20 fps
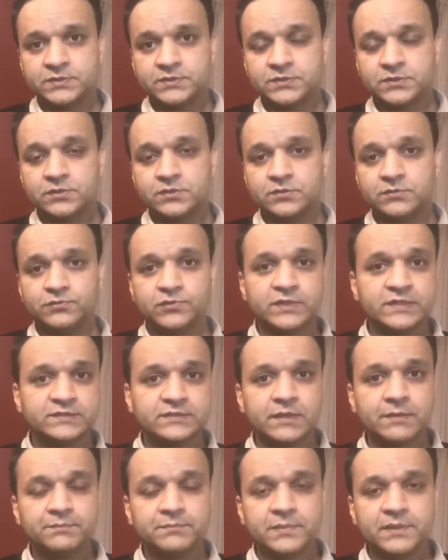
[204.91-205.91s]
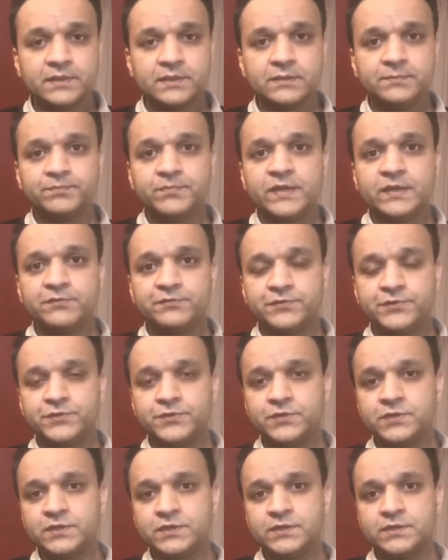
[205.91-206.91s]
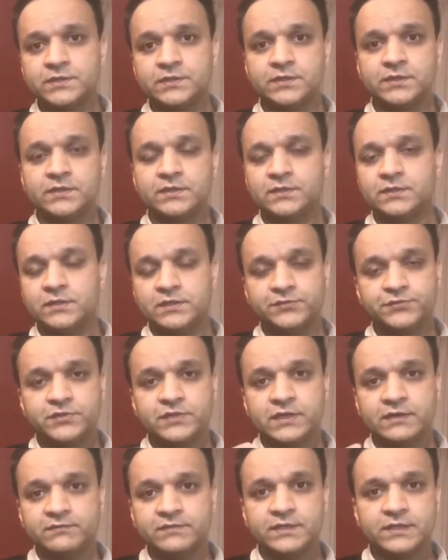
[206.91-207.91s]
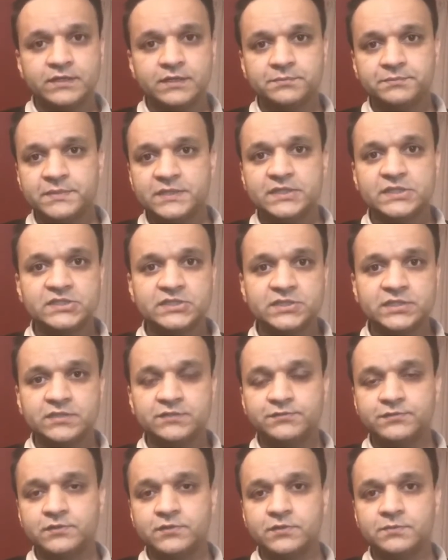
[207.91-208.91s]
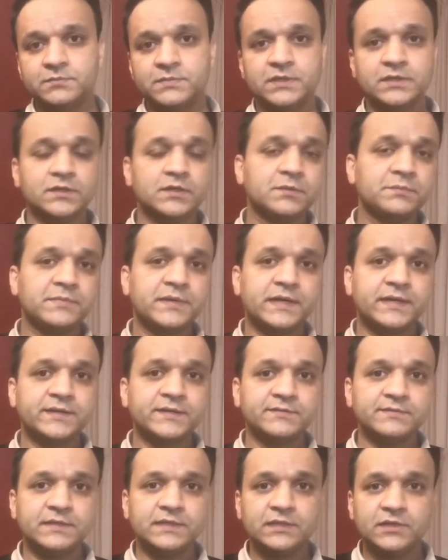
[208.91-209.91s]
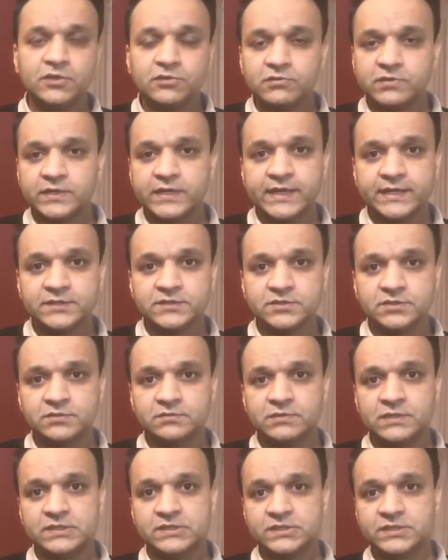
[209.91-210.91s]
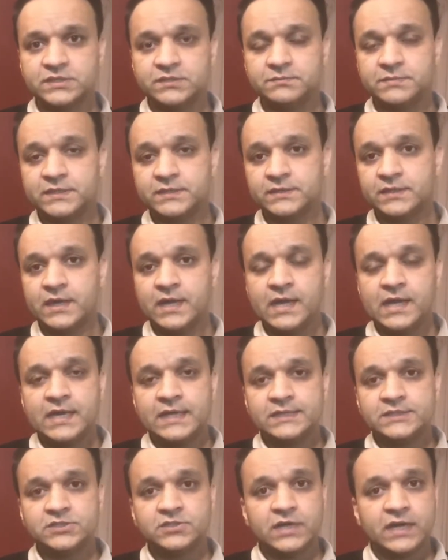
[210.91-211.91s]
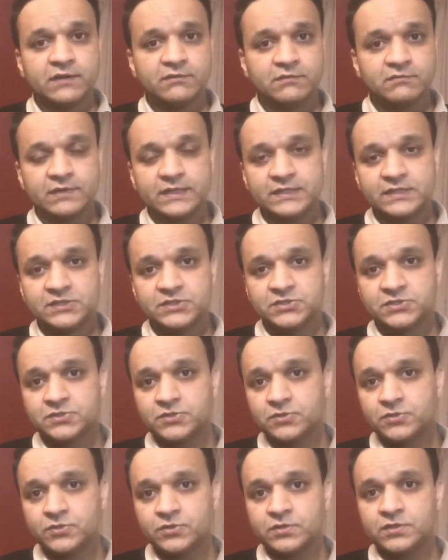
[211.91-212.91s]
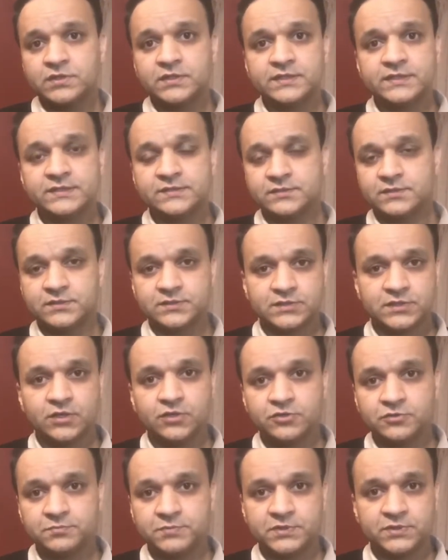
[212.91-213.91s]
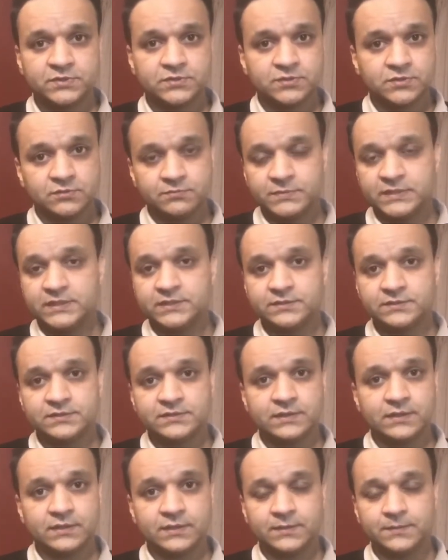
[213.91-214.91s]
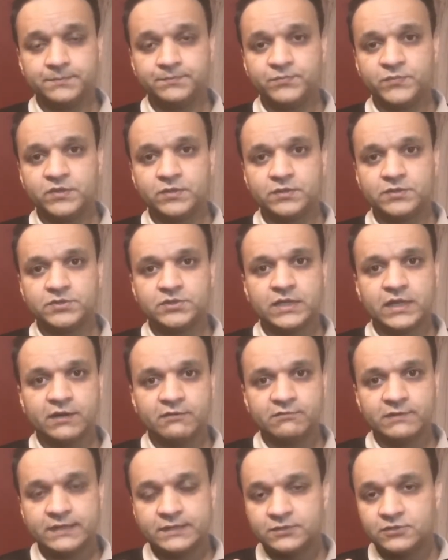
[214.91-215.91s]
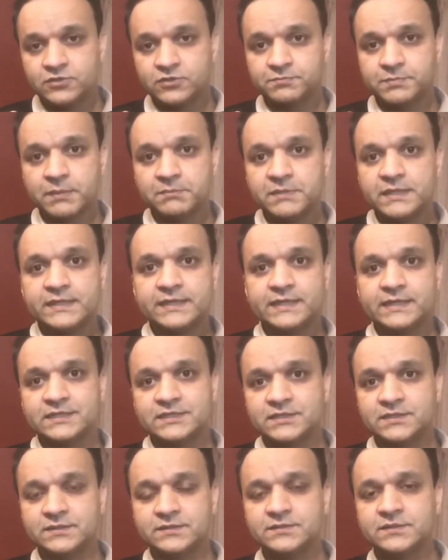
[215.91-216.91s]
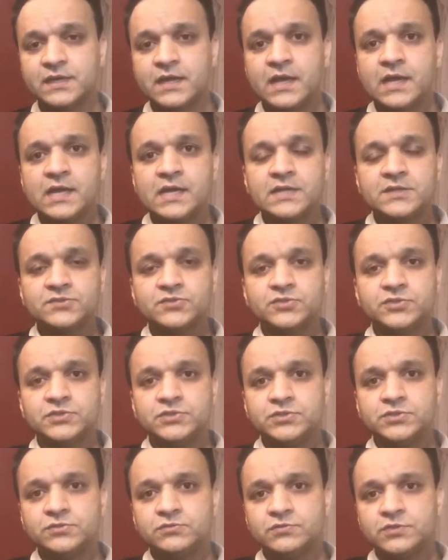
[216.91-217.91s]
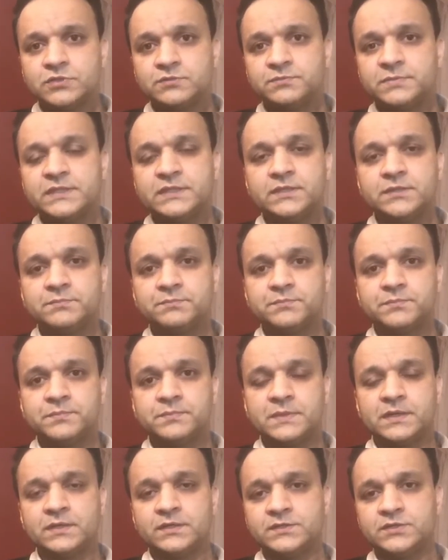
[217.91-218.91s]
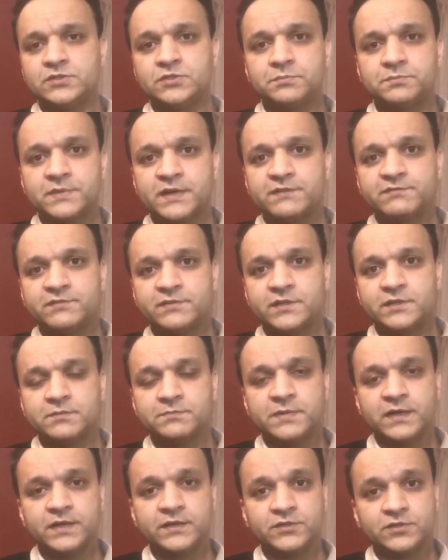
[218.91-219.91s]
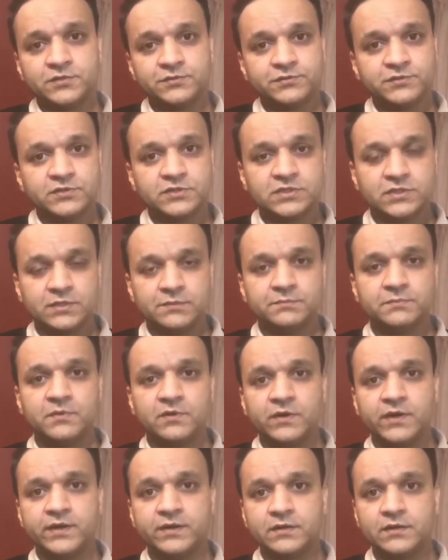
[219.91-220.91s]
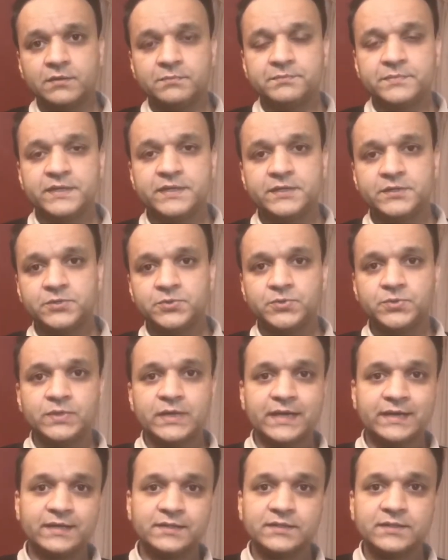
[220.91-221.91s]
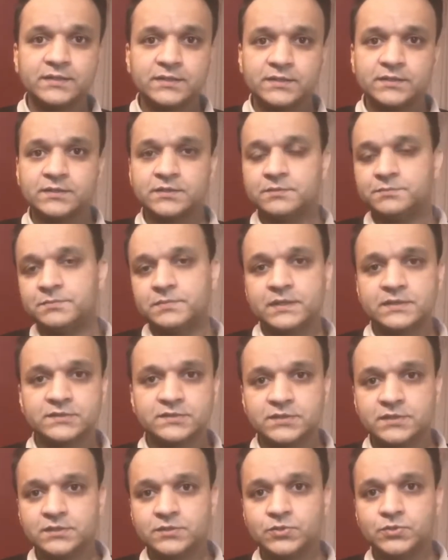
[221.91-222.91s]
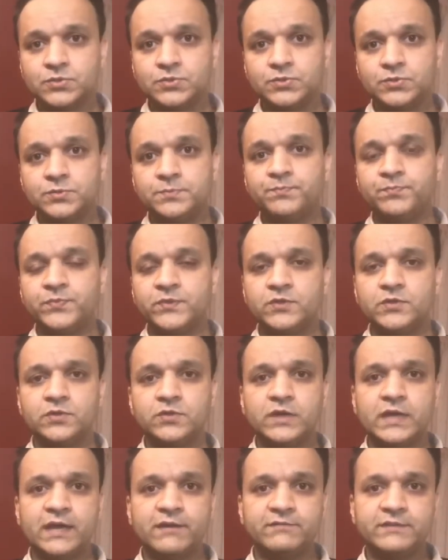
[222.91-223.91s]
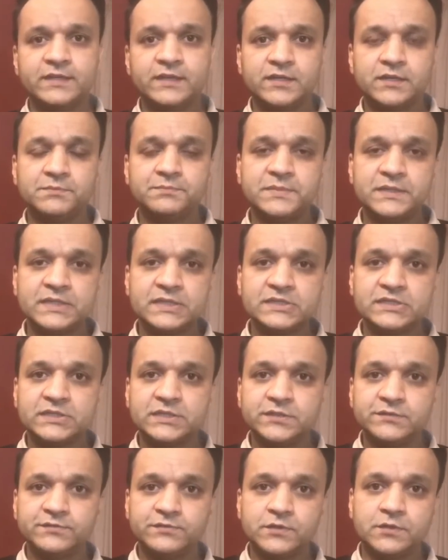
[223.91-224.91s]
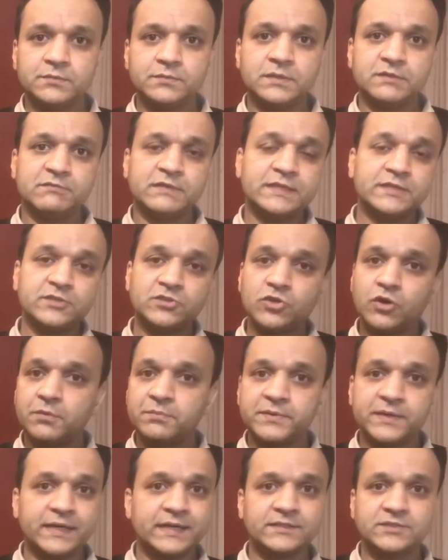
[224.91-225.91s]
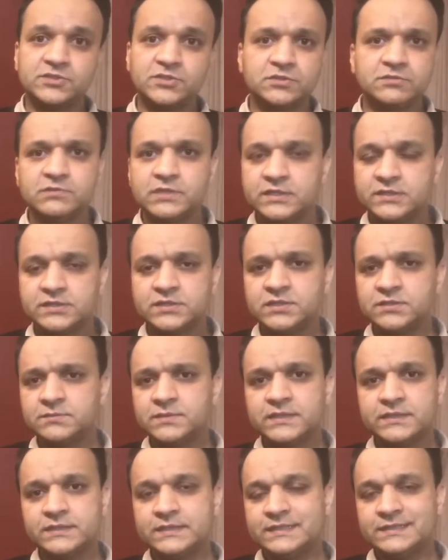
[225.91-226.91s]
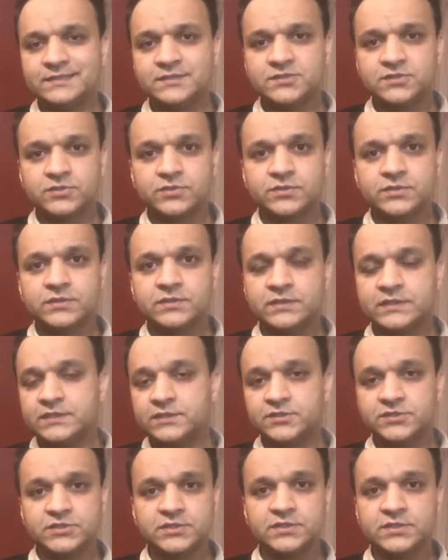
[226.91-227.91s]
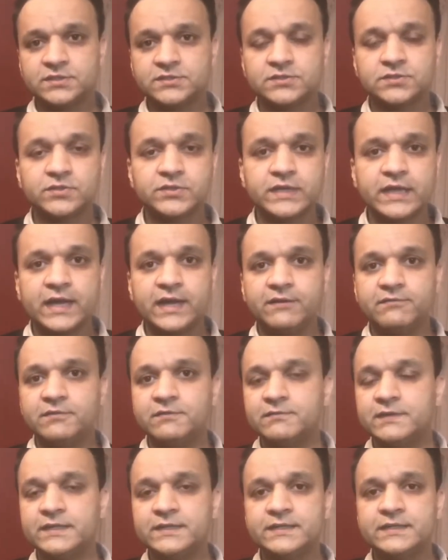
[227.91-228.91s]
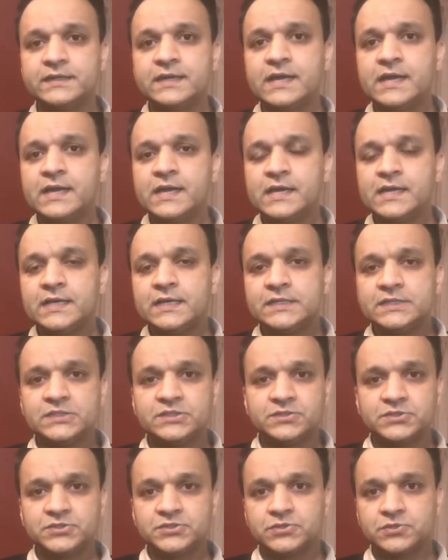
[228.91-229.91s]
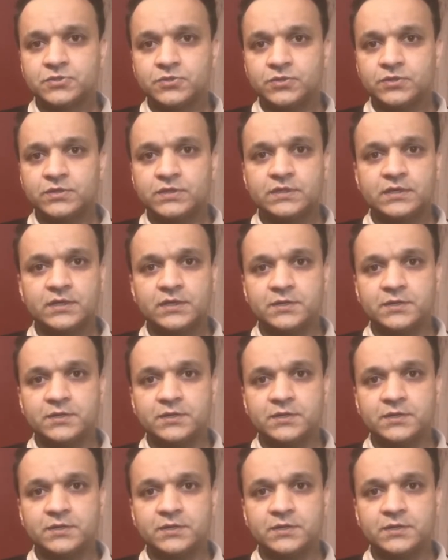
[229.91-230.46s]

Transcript: So, for example, if you are if you have done a PhD from a comparatively lower ranked university, but you have a very strong research output, so means you know, you have very good publications, so you would be you know, preferred by your future employer compared to another person who, you know, have done a PhD from a very top ranked university, but he does not, he or she does not have a very, you know, strong,